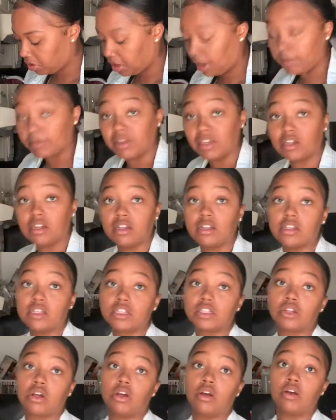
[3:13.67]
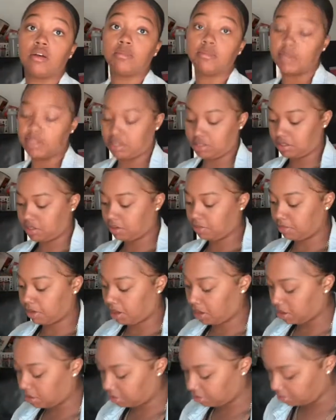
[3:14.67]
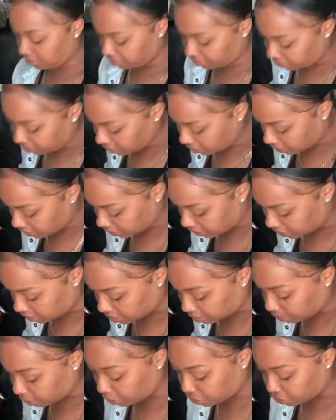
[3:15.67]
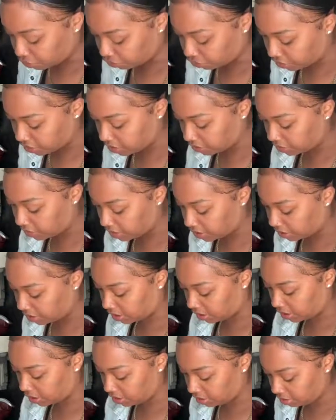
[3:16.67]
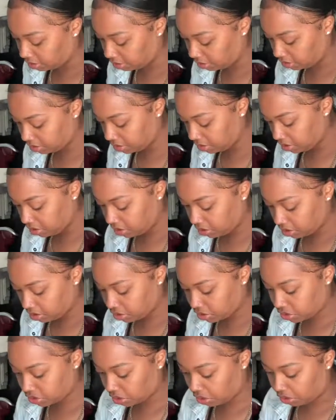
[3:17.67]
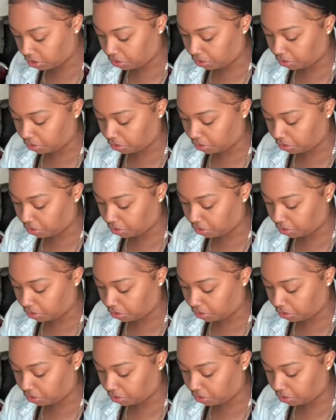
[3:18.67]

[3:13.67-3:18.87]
I'm getting this all mixed up now. It smells really, really good. So,